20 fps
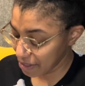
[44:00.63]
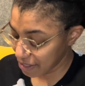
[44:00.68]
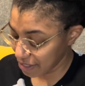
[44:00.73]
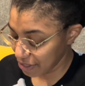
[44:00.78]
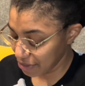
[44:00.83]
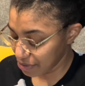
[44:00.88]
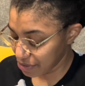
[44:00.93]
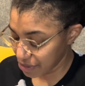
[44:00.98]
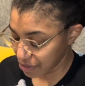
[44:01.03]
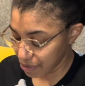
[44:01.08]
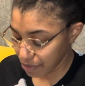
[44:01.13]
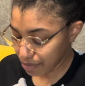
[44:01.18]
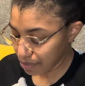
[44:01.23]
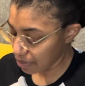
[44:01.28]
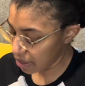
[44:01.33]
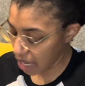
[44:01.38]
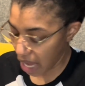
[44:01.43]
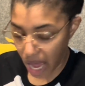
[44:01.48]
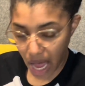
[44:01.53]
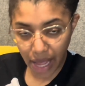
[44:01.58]
YouTube.
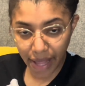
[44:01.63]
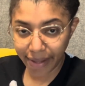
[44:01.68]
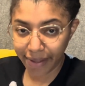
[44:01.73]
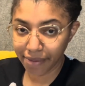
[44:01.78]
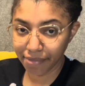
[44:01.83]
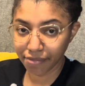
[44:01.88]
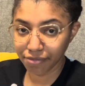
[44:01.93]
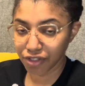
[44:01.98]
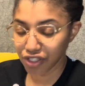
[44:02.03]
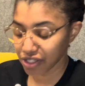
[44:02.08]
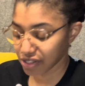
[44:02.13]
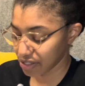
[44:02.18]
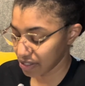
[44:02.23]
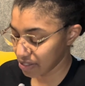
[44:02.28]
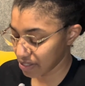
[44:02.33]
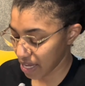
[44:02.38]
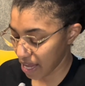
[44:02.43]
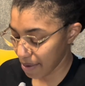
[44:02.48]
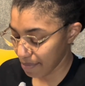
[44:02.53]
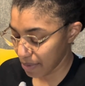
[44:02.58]
But I am just as
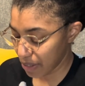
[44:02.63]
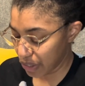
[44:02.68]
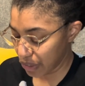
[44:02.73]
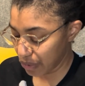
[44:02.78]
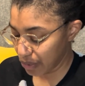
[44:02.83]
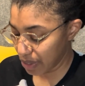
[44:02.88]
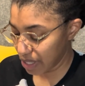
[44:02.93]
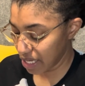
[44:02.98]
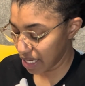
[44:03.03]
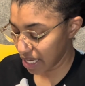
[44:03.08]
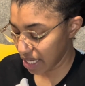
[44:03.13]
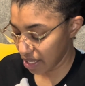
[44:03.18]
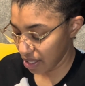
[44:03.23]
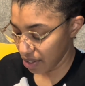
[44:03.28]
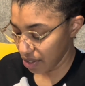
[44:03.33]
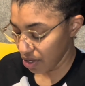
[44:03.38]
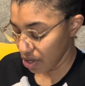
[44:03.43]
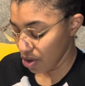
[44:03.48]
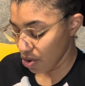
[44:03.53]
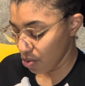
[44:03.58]
happy doing it
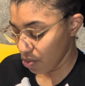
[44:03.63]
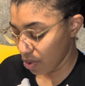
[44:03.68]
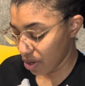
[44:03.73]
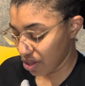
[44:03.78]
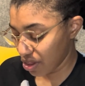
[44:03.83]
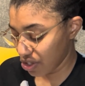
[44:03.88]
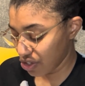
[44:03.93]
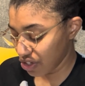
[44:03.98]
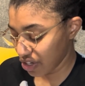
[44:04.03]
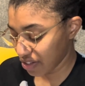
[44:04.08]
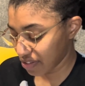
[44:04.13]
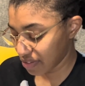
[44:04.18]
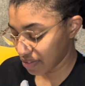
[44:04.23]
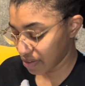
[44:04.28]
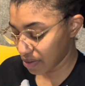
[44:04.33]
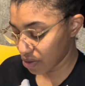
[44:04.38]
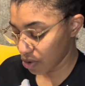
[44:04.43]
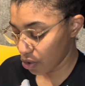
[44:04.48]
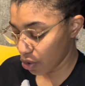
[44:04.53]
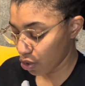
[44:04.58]
with just
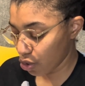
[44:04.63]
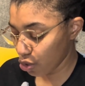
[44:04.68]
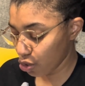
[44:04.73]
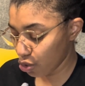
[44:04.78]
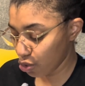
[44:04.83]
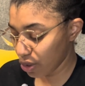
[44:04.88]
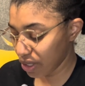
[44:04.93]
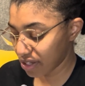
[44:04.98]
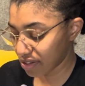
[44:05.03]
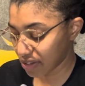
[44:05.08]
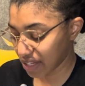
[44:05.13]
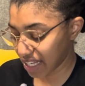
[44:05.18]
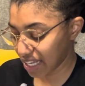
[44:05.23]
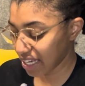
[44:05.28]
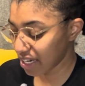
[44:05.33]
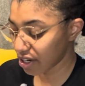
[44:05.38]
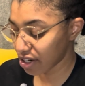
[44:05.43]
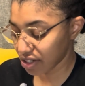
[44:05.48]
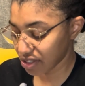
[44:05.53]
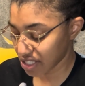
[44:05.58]
who is
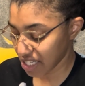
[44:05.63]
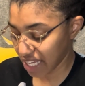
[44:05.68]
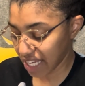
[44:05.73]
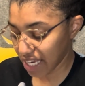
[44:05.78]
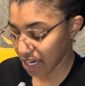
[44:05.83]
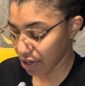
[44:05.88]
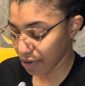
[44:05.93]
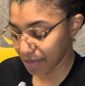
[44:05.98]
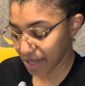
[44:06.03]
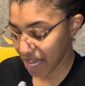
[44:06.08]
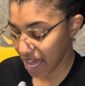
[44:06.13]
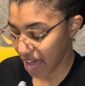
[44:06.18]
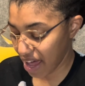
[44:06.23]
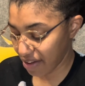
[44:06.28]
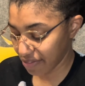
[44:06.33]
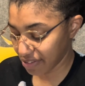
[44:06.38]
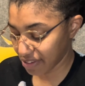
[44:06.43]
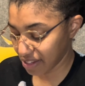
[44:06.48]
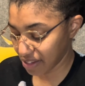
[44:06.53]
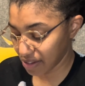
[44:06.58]
here to hear me
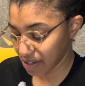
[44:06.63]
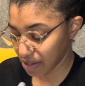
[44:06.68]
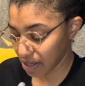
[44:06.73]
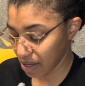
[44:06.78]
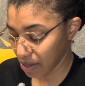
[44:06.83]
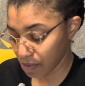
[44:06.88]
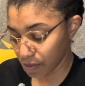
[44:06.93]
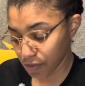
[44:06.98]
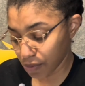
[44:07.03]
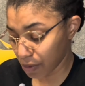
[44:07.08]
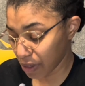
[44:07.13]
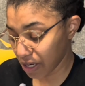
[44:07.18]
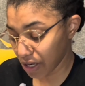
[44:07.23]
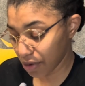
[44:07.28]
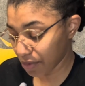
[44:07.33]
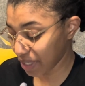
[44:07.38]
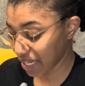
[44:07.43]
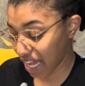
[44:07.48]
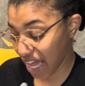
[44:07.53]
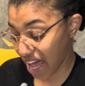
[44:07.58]
hear
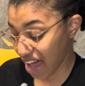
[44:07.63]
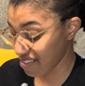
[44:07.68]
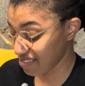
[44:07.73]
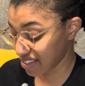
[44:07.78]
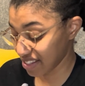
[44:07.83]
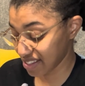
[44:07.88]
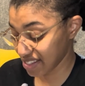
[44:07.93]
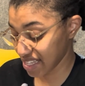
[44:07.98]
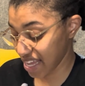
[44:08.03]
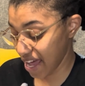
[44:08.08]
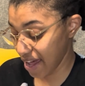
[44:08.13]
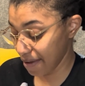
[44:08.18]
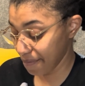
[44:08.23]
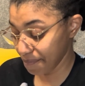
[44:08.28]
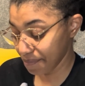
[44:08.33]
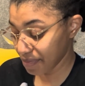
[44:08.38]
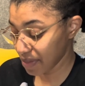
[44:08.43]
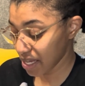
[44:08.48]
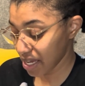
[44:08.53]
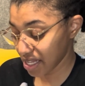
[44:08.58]
what I have to say.
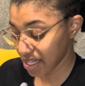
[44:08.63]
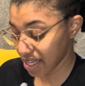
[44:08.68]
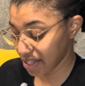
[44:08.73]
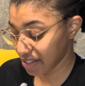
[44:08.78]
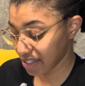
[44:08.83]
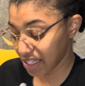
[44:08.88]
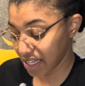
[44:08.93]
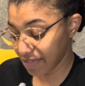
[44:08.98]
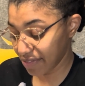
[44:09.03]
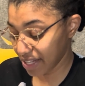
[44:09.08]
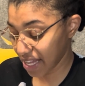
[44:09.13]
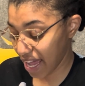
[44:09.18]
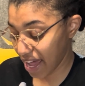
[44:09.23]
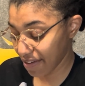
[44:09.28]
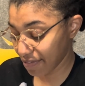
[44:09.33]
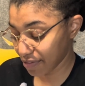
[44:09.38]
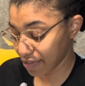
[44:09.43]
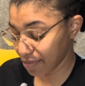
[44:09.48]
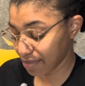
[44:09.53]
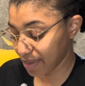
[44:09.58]
It doesn't even
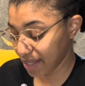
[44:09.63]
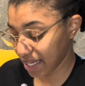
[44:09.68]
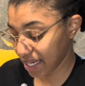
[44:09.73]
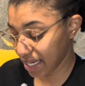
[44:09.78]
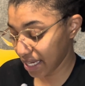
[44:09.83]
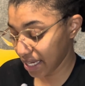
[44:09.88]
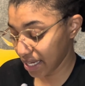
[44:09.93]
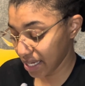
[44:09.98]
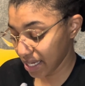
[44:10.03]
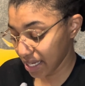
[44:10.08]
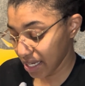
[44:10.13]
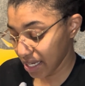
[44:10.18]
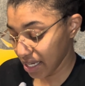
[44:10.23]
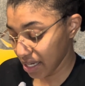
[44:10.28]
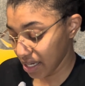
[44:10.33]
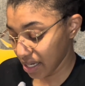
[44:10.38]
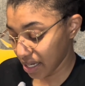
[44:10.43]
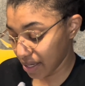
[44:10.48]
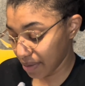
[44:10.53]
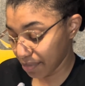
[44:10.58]
have to be
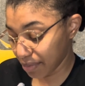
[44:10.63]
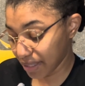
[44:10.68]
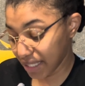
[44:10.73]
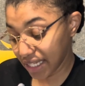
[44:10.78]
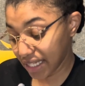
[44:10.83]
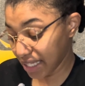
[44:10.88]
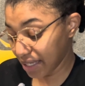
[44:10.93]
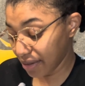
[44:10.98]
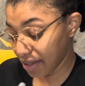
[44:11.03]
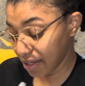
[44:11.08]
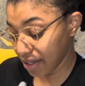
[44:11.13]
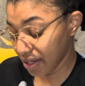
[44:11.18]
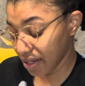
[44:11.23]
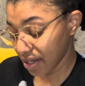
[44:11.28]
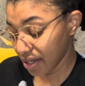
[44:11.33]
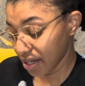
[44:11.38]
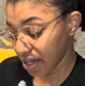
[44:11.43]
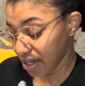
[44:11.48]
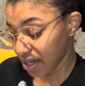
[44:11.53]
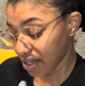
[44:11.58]
completely
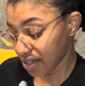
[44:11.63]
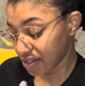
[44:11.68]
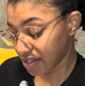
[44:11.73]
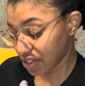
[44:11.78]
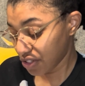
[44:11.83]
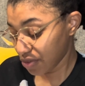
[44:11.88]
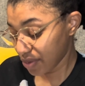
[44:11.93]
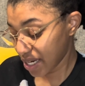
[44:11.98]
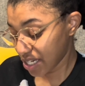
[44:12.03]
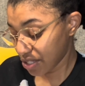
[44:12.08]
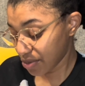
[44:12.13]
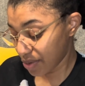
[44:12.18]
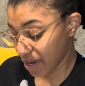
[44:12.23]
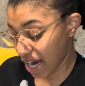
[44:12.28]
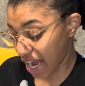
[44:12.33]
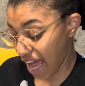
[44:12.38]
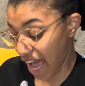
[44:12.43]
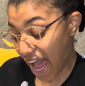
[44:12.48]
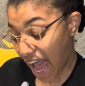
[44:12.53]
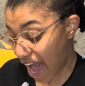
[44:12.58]
a situation where I
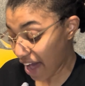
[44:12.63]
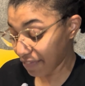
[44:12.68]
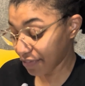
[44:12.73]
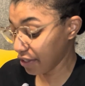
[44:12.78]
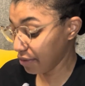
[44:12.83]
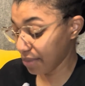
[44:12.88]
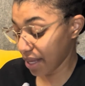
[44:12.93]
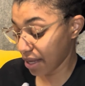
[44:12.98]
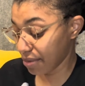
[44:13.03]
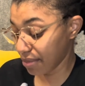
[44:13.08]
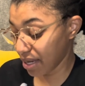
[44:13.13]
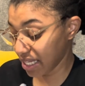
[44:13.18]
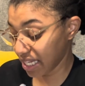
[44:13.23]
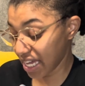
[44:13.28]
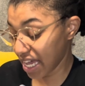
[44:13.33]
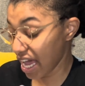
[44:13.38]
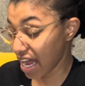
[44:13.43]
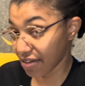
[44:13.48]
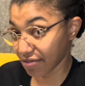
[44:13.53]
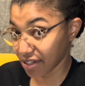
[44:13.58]
have to make
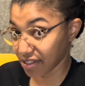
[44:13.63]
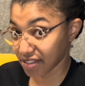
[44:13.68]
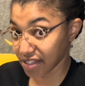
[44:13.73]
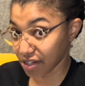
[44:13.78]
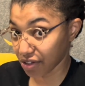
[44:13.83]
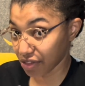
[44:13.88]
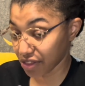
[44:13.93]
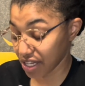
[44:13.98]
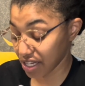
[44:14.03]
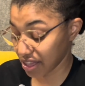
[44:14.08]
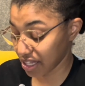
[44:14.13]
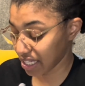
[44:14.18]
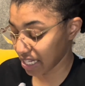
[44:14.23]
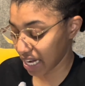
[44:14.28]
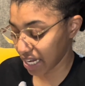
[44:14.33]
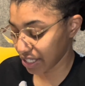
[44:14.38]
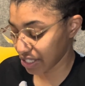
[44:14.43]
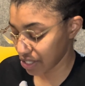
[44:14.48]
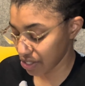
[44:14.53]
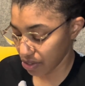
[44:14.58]
money every single thing that
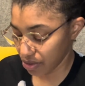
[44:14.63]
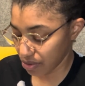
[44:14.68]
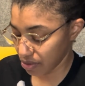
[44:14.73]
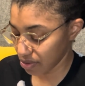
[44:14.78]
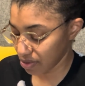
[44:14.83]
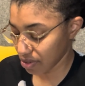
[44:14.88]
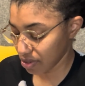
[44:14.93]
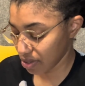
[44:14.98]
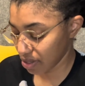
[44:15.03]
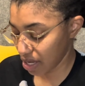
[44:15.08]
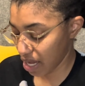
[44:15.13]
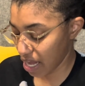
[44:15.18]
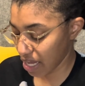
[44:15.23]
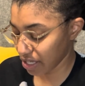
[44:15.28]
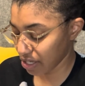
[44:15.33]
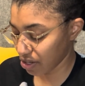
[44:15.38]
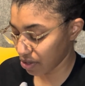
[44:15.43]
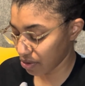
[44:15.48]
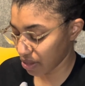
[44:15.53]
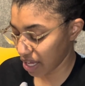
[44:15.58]
I do. I
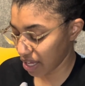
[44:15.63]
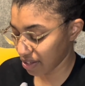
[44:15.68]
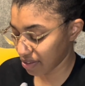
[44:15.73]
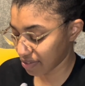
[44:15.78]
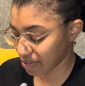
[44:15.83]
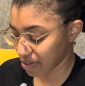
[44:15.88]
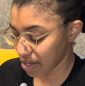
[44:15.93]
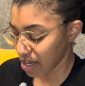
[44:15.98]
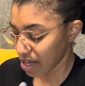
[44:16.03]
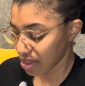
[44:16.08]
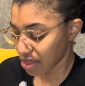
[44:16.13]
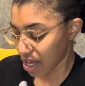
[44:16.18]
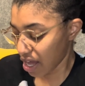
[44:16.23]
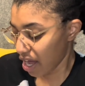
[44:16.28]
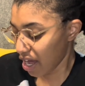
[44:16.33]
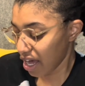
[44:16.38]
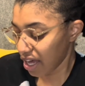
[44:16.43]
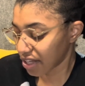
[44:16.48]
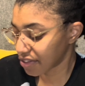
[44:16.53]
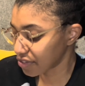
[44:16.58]
know that's the
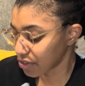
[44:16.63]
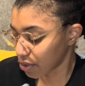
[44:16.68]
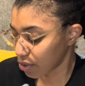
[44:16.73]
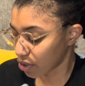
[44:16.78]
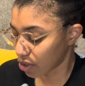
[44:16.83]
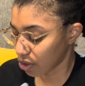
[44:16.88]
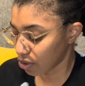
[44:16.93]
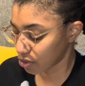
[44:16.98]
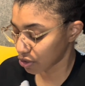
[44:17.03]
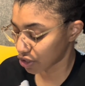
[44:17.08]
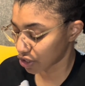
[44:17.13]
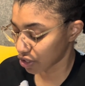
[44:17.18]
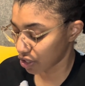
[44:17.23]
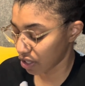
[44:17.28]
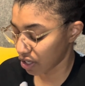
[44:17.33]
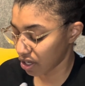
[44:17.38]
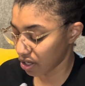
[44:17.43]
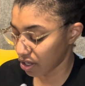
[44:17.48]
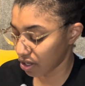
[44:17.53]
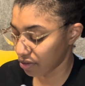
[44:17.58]
hustle culture
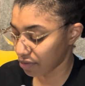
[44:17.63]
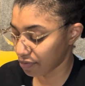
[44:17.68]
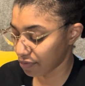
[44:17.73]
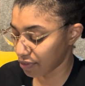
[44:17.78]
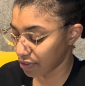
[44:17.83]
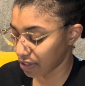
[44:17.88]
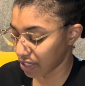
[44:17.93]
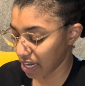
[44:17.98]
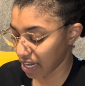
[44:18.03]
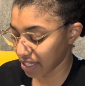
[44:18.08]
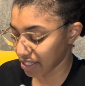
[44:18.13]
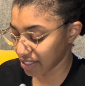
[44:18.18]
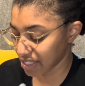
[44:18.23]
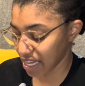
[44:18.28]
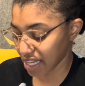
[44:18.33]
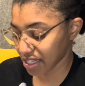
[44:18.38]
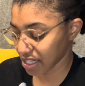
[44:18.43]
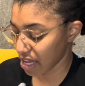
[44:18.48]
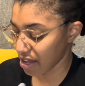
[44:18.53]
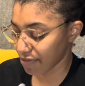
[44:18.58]
of the United
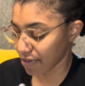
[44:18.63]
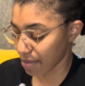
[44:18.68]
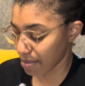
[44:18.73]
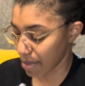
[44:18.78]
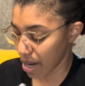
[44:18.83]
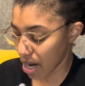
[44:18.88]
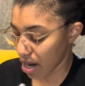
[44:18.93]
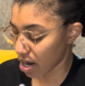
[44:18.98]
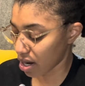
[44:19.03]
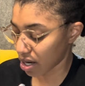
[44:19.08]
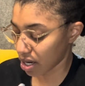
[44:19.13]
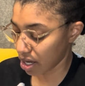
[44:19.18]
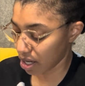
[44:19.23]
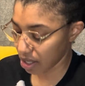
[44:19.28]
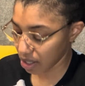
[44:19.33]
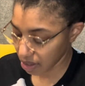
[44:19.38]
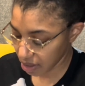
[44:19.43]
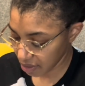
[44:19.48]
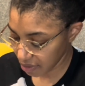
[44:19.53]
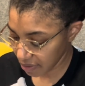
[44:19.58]
States of
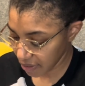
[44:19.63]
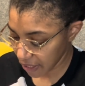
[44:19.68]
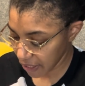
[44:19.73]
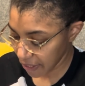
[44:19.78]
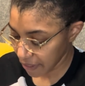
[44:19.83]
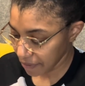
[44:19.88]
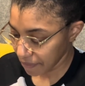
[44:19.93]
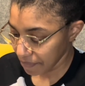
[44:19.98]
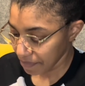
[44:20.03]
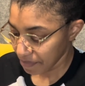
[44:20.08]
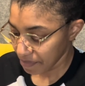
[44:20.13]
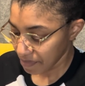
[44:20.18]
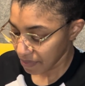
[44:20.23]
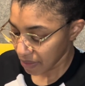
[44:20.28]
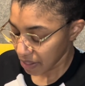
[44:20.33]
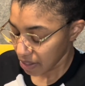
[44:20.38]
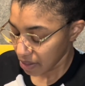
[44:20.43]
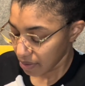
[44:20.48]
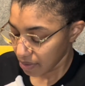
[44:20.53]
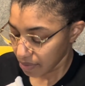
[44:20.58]
America,
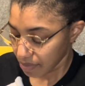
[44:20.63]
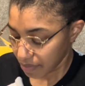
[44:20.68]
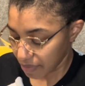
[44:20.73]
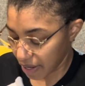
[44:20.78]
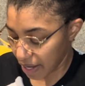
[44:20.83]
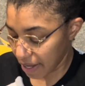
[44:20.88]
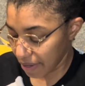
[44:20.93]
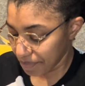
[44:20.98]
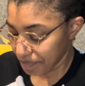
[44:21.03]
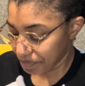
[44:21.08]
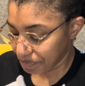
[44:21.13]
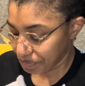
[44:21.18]
but